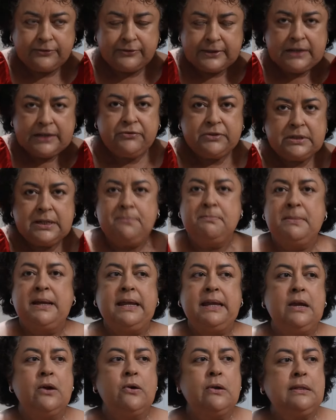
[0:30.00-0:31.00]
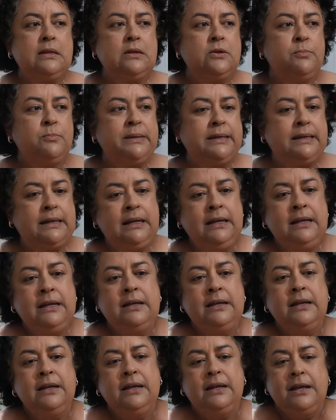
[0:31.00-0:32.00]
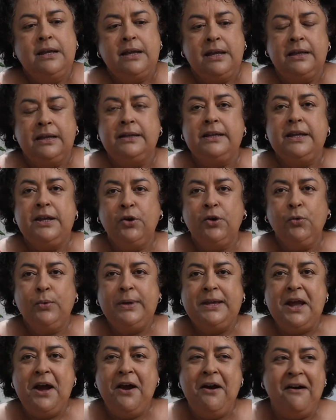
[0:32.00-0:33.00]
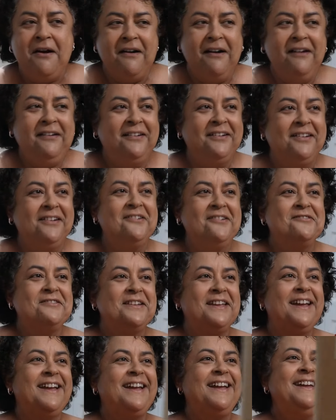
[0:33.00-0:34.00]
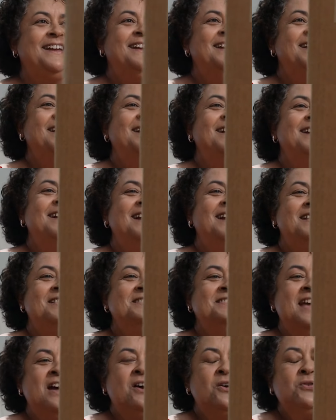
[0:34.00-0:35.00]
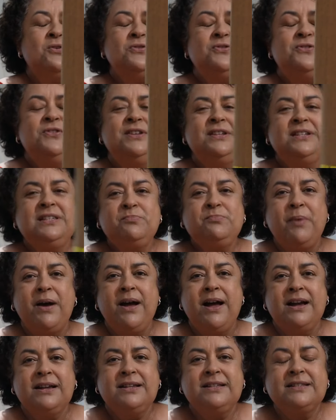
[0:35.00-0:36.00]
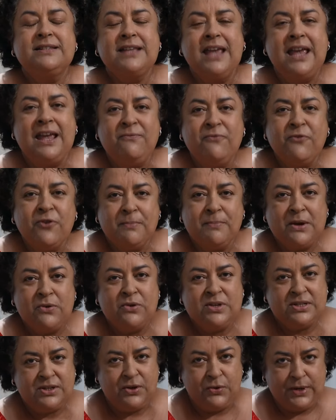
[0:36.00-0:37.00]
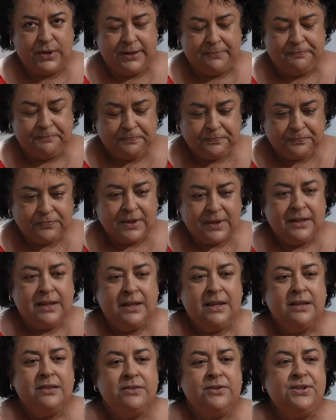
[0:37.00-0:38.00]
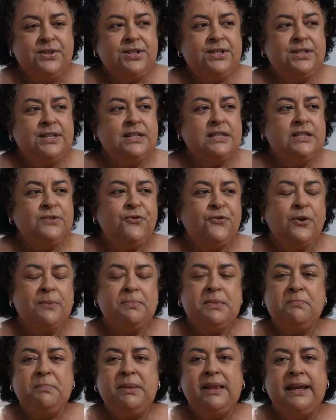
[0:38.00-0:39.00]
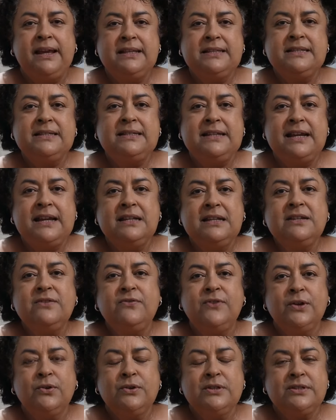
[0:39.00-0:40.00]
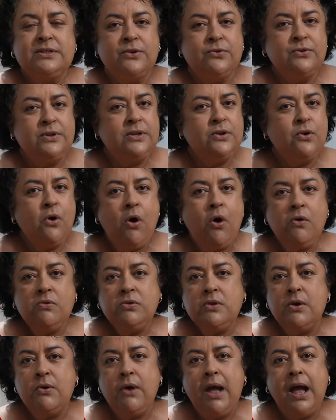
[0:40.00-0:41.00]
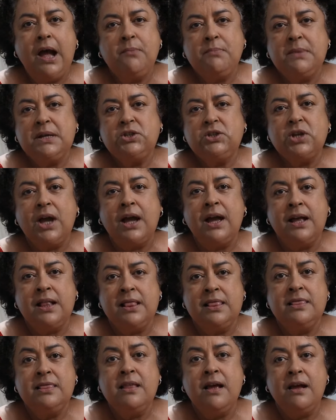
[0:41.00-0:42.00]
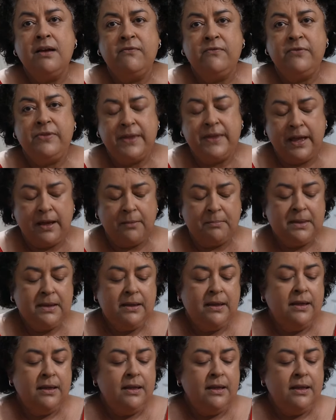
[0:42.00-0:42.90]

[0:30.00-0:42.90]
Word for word: fluffed up my hair a little bit and here we are okay now this box came from Arizona this is from the plant stand of Arizona you all know how much I love them